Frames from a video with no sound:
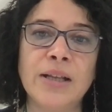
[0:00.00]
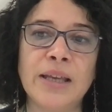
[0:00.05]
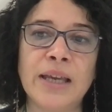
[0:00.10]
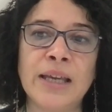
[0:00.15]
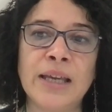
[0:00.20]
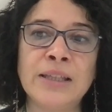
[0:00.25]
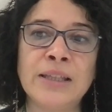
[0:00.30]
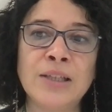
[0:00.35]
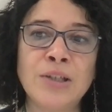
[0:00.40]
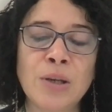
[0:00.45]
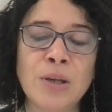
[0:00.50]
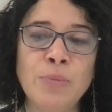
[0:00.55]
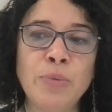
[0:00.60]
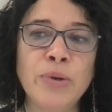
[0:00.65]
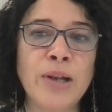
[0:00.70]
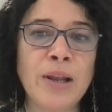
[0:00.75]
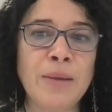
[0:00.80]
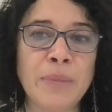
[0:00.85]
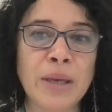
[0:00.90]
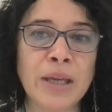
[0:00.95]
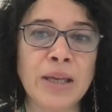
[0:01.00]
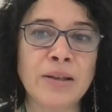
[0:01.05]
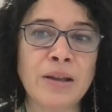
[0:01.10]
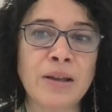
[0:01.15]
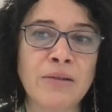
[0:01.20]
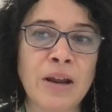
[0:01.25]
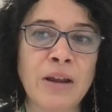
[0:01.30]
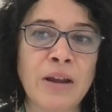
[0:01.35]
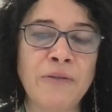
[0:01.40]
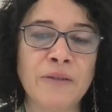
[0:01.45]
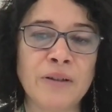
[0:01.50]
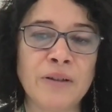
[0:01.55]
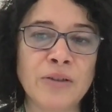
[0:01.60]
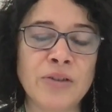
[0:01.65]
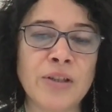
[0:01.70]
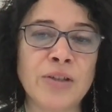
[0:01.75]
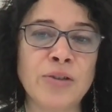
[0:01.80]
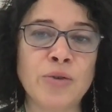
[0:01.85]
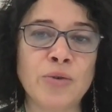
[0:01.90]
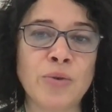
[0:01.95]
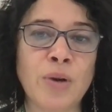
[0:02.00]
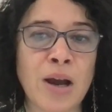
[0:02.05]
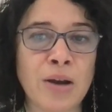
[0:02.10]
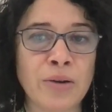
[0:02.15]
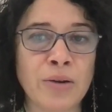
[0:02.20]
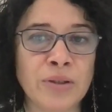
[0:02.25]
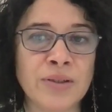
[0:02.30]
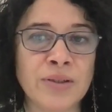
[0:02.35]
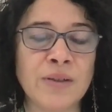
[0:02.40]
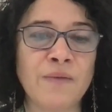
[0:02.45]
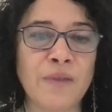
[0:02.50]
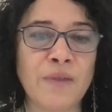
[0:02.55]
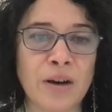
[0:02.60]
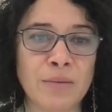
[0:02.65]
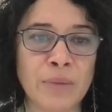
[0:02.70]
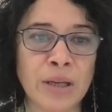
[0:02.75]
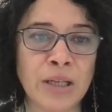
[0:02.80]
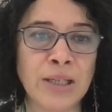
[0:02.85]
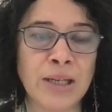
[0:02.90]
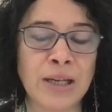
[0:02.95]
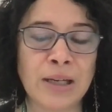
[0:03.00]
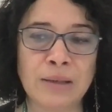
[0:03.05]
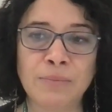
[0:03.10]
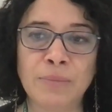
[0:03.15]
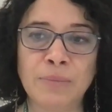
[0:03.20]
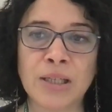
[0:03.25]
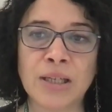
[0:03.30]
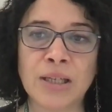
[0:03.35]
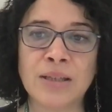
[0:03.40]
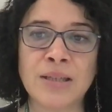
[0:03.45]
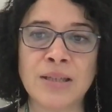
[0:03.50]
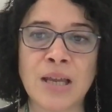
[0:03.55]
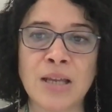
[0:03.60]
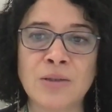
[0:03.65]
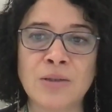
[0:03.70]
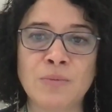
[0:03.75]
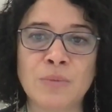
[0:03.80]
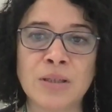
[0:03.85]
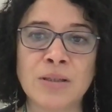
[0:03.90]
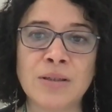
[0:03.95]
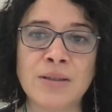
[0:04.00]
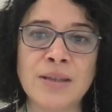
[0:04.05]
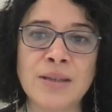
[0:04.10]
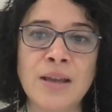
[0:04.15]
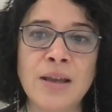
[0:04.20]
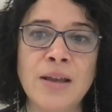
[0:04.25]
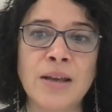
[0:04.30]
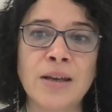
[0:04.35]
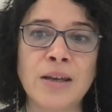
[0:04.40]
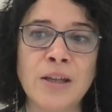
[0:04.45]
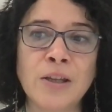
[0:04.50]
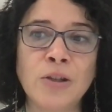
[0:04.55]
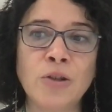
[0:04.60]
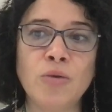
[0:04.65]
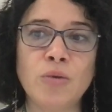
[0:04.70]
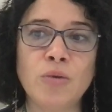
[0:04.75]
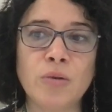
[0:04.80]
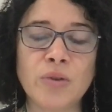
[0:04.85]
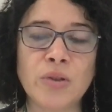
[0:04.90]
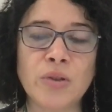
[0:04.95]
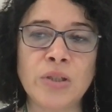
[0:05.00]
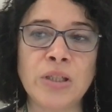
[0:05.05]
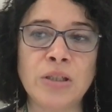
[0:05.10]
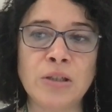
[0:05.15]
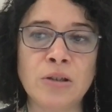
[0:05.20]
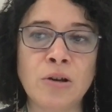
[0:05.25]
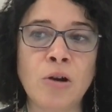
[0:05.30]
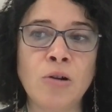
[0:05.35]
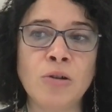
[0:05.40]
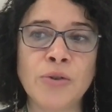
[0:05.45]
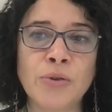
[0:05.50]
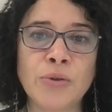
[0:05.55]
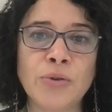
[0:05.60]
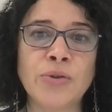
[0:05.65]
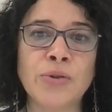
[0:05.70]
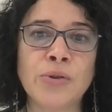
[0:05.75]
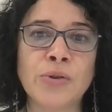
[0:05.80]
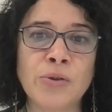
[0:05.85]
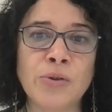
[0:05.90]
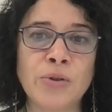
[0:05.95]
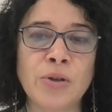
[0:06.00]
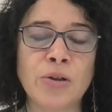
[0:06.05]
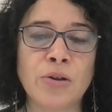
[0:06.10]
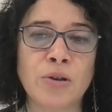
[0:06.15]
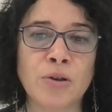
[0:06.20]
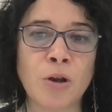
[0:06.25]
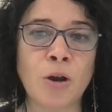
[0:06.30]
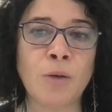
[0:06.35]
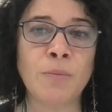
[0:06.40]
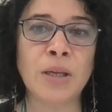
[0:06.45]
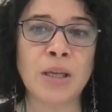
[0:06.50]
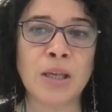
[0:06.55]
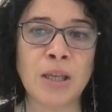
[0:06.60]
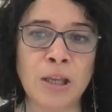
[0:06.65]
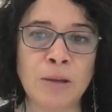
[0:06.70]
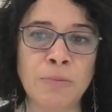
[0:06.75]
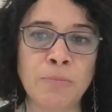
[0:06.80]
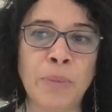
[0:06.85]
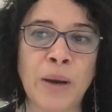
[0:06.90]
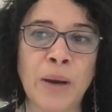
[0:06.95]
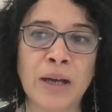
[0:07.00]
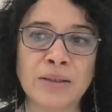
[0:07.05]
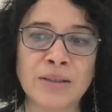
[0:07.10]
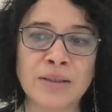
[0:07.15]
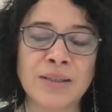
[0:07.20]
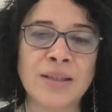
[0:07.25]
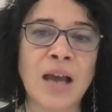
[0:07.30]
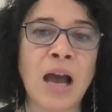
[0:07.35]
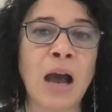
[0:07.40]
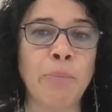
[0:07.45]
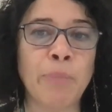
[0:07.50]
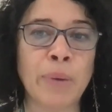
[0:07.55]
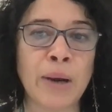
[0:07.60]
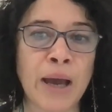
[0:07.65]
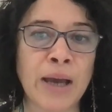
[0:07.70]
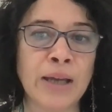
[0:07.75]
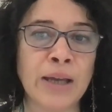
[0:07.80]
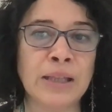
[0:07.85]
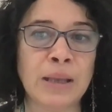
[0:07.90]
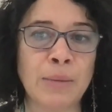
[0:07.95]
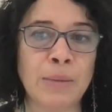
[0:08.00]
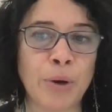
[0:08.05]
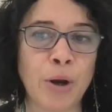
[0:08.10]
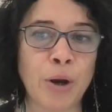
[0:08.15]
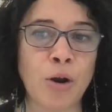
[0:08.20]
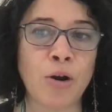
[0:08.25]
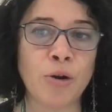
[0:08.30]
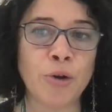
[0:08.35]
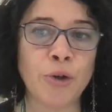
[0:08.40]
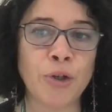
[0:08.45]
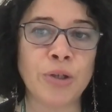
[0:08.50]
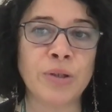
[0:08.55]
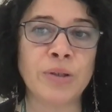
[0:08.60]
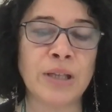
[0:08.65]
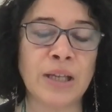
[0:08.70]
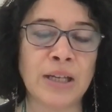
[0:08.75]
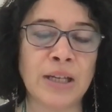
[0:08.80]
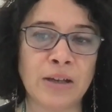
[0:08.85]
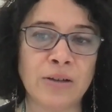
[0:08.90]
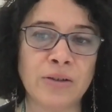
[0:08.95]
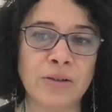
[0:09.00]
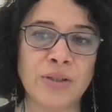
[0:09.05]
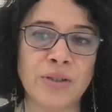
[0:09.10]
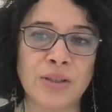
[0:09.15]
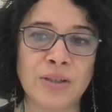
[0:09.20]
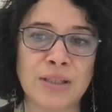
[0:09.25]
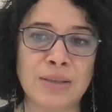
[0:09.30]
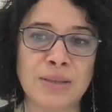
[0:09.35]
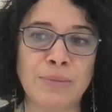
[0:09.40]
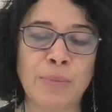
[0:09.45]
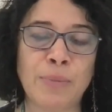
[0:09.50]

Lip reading: And the tribunal made a reference as to how these environmental impact assessments need to consider also socioeconomic impacts, applying the precautionary and ecosystem